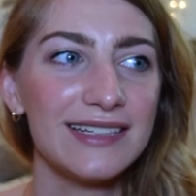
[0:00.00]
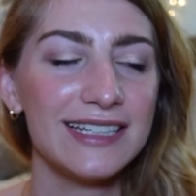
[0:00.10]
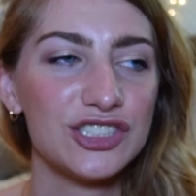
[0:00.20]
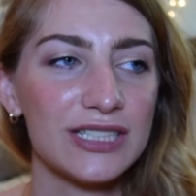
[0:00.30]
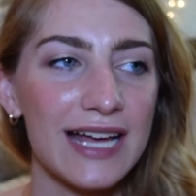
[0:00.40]

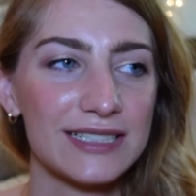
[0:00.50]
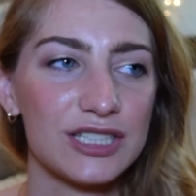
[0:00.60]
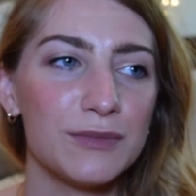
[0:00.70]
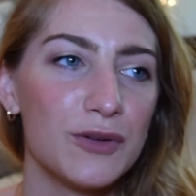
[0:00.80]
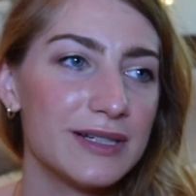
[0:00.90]
It just has
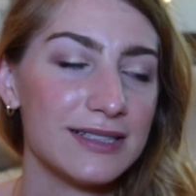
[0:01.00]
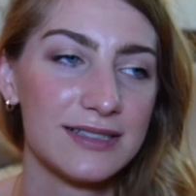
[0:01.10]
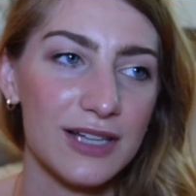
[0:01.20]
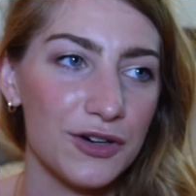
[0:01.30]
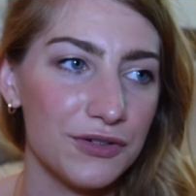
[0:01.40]
its
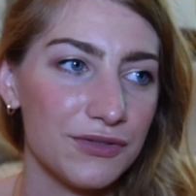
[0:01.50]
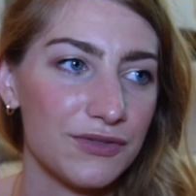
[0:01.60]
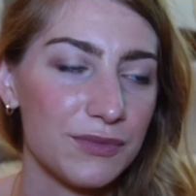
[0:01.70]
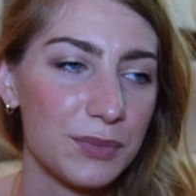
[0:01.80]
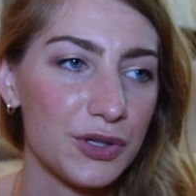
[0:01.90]
moments of
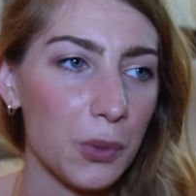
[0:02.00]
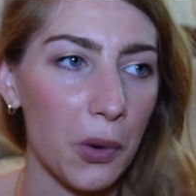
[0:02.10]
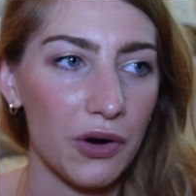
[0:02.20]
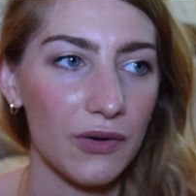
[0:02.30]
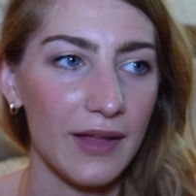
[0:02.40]

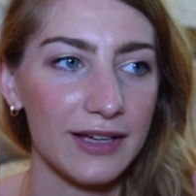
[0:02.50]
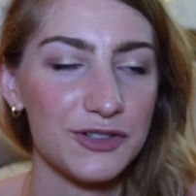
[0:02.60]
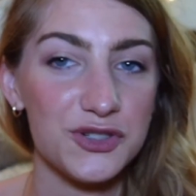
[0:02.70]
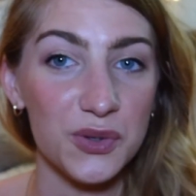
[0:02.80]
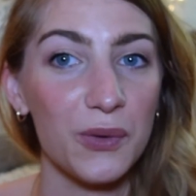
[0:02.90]
pure like
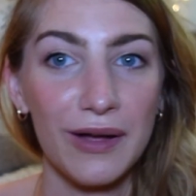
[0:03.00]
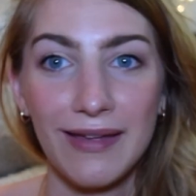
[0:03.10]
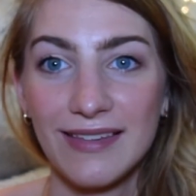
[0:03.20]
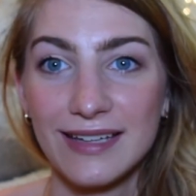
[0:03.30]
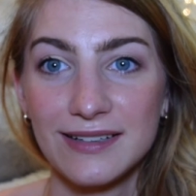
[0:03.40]

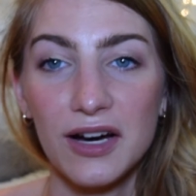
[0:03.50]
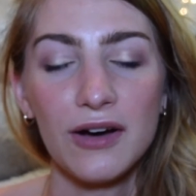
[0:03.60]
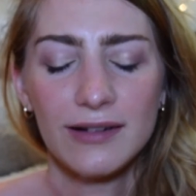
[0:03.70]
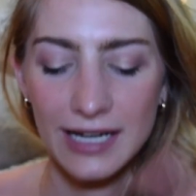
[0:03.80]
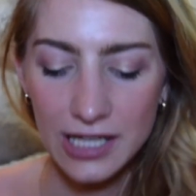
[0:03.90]
joy, like,
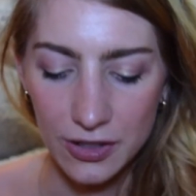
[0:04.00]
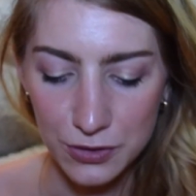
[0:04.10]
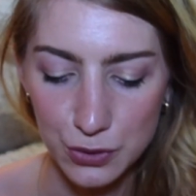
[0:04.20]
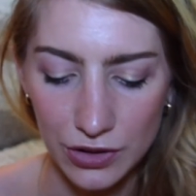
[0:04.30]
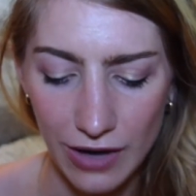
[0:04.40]
oh, anything
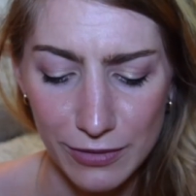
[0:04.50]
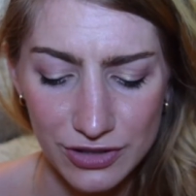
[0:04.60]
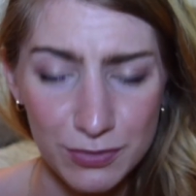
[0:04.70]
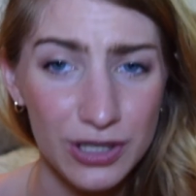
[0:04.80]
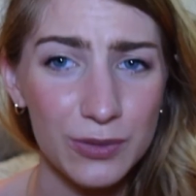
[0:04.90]
with Julia
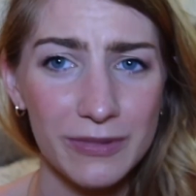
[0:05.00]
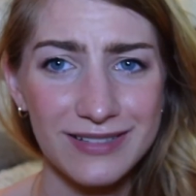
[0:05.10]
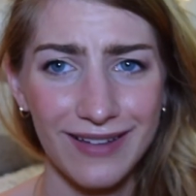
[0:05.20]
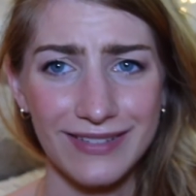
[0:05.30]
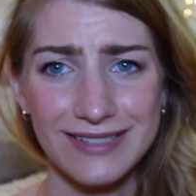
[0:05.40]
Roberts. Pretty
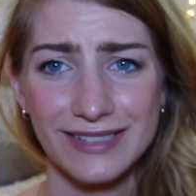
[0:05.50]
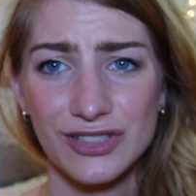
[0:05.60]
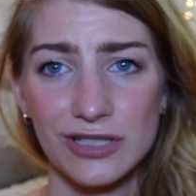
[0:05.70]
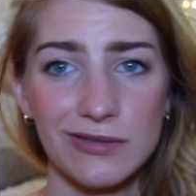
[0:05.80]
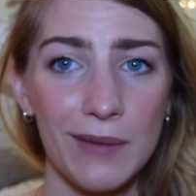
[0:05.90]
Woman's on this list
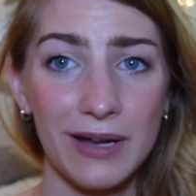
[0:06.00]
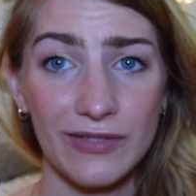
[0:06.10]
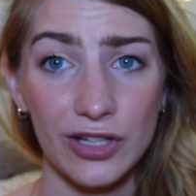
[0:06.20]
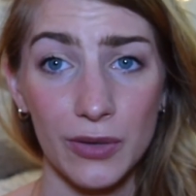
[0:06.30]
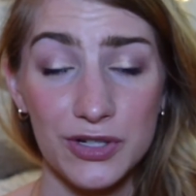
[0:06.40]
too. I'm not
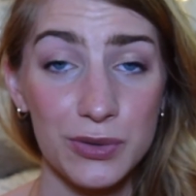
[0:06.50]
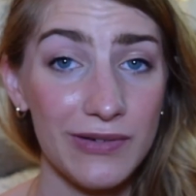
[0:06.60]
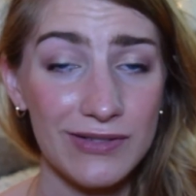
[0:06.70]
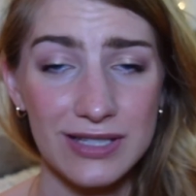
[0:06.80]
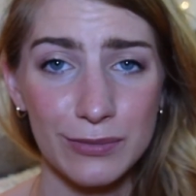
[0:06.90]
even gonna go into it. If
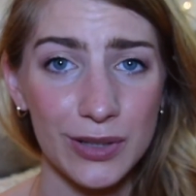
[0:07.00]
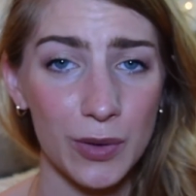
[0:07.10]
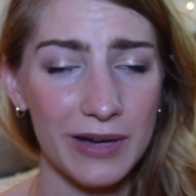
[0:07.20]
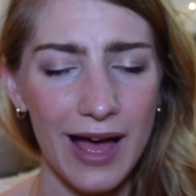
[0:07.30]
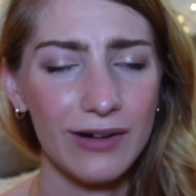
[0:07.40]
you haven't seen Pretty Woman,